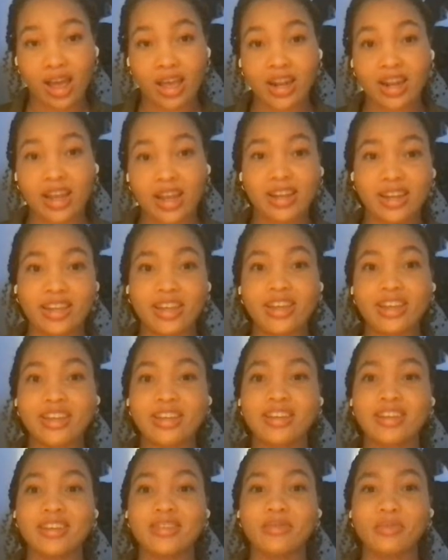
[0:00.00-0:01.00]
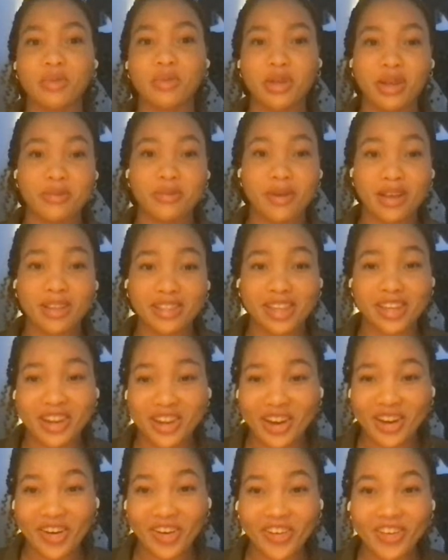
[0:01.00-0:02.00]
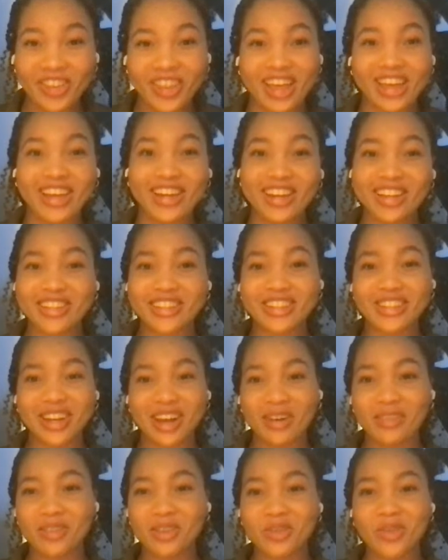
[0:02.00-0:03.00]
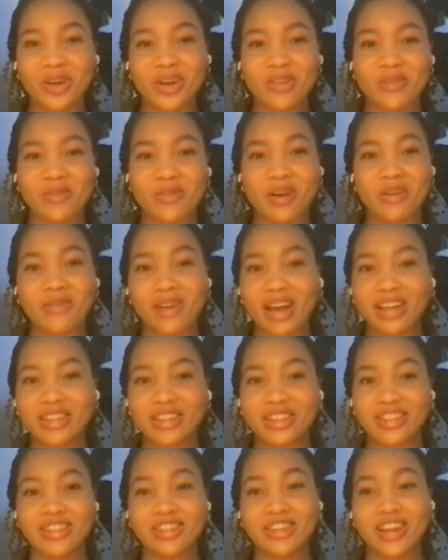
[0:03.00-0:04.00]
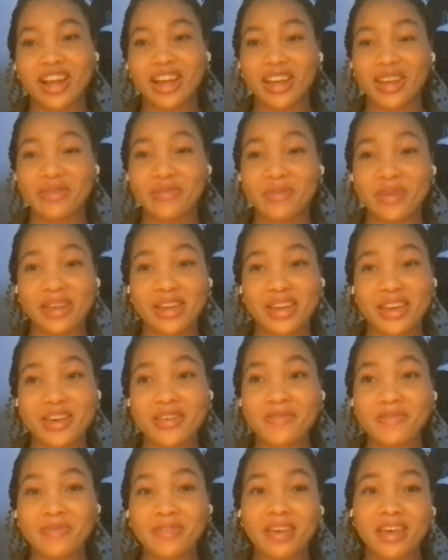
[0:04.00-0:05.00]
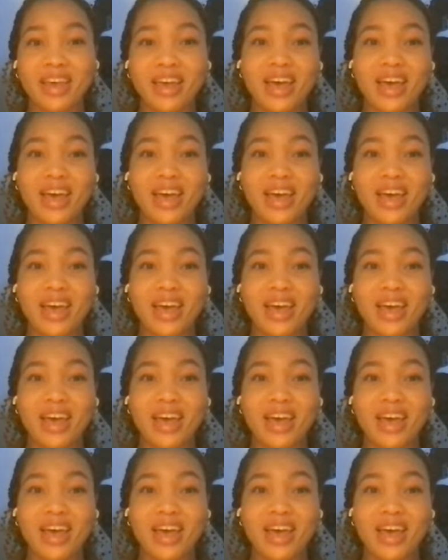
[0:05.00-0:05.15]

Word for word: and I need Beenie Man to know that he needs to come to one of my matches so that I can meet him.